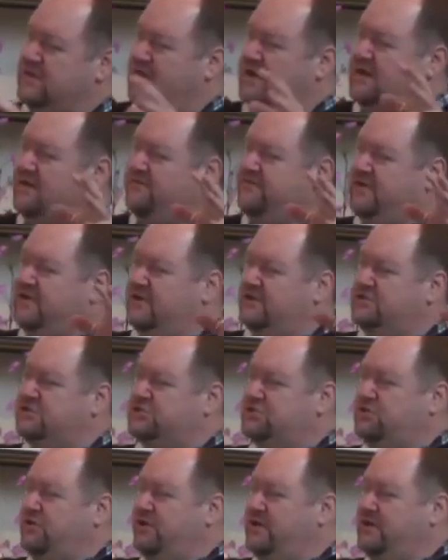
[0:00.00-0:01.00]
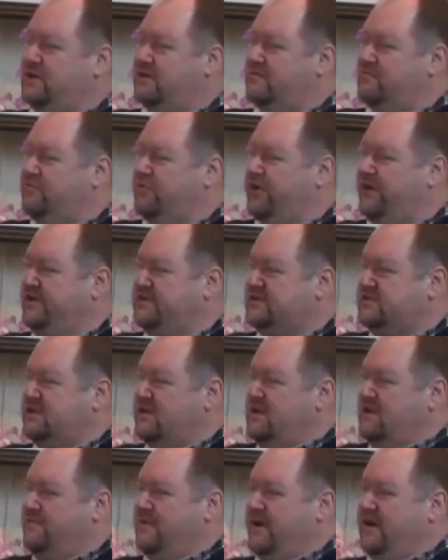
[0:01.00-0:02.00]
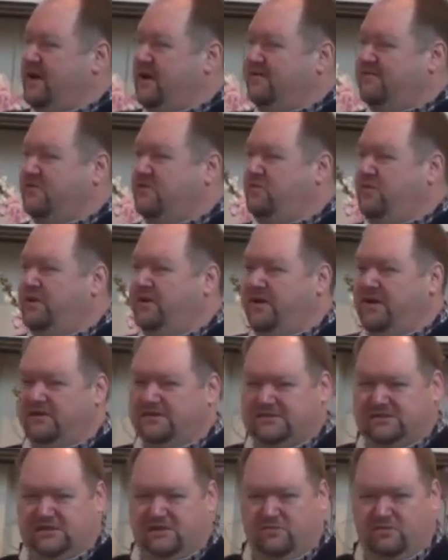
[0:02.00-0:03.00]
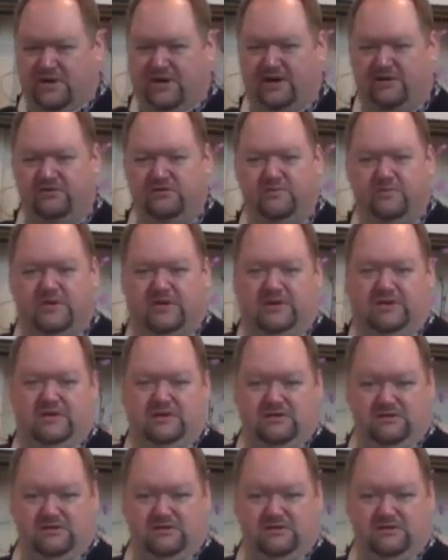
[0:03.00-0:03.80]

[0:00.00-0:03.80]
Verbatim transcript: loved and enjoyed and embraced by everyone else around me?